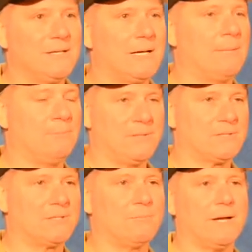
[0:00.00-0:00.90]
I'm
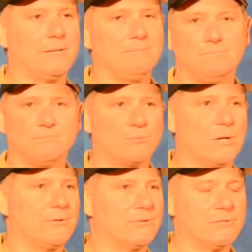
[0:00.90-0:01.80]
missing my
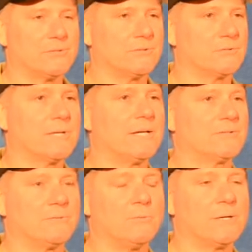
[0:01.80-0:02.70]
brother, sister's
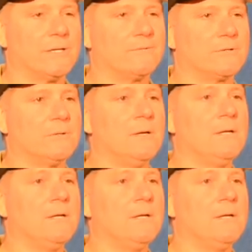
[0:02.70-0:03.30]
cousin, whatever,